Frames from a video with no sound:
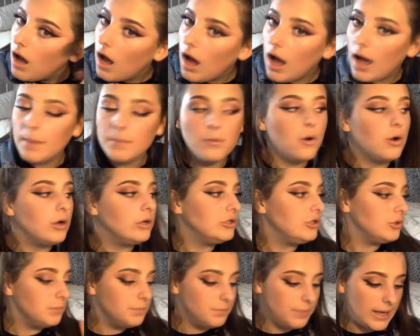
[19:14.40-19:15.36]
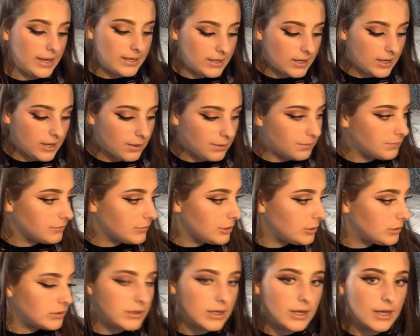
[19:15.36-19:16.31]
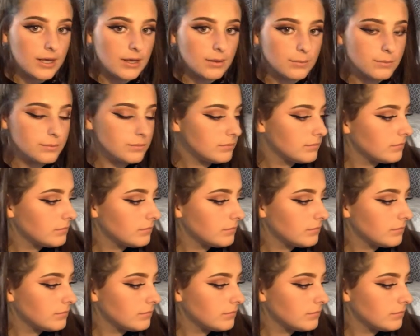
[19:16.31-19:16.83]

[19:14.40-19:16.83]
I'm going to bake it using